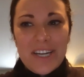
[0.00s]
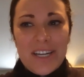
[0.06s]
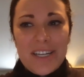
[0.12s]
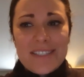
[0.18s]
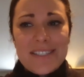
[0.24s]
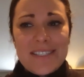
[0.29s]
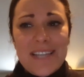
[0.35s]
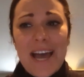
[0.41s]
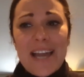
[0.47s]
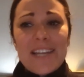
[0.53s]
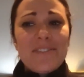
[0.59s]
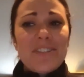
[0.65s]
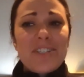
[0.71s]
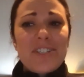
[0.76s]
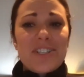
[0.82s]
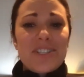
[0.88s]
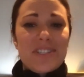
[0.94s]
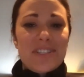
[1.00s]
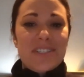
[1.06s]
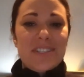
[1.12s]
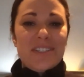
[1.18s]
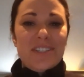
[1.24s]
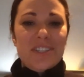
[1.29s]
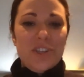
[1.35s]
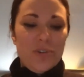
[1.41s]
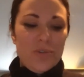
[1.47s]
And it's not even just,
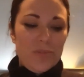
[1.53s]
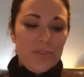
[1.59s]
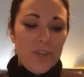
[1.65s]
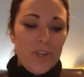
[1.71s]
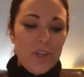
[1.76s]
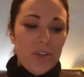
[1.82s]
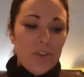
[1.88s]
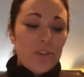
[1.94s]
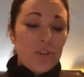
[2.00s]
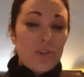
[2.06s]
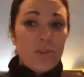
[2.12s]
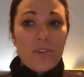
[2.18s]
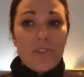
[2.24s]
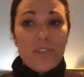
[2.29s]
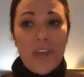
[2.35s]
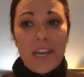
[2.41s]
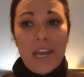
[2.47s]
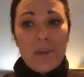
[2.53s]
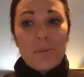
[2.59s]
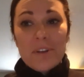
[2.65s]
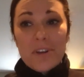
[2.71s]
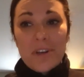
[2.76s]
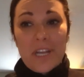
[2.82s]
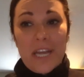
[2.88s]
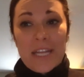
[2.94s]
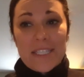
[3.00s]
the I'm
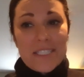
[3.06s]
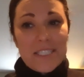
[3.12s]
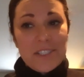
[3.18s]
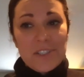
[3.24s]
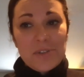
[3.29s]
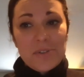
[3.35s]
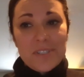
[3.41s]
in NT too.